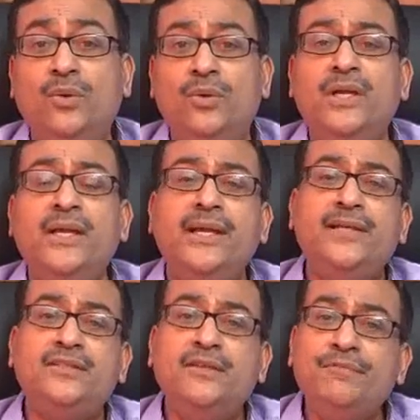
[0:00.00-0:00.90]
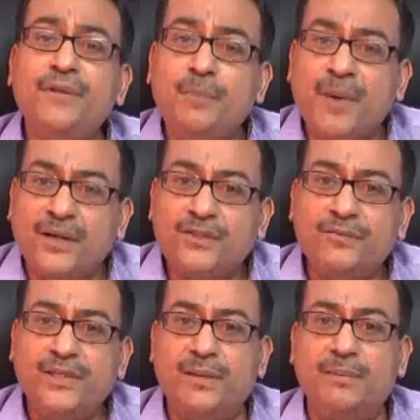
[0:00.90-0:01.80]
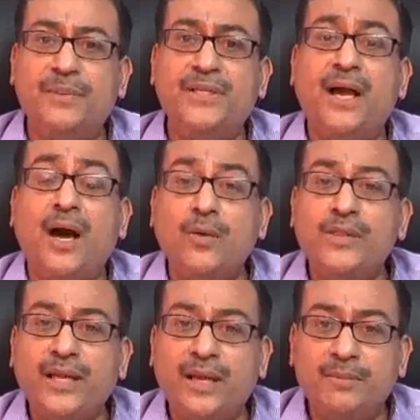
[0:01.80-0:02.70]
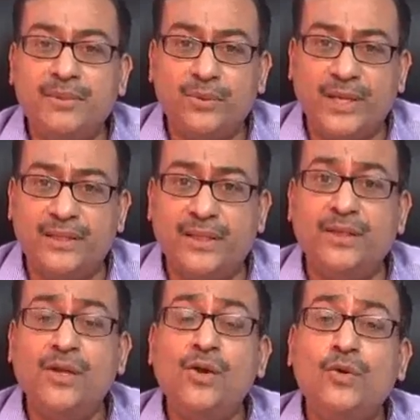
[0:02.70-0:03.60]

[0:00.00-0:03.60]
No, it's different parts of the company, how they come together